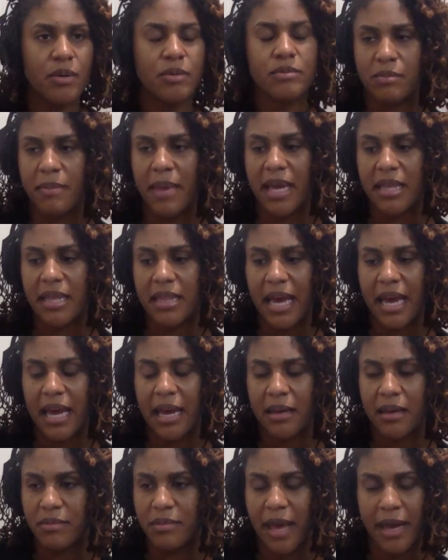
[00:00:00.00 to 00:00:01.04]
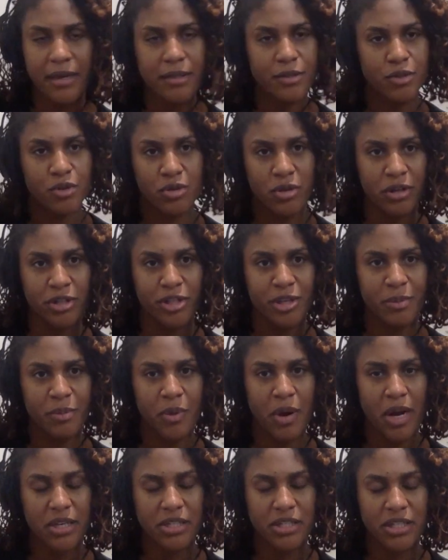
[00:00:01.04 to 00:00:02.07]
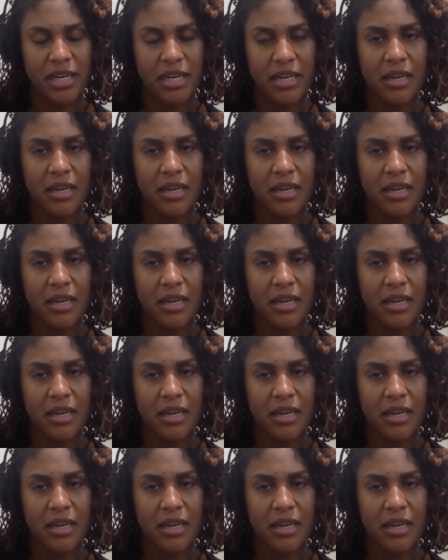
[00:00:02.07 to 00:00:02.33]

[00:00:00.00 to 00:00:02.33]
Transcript: make that construction project.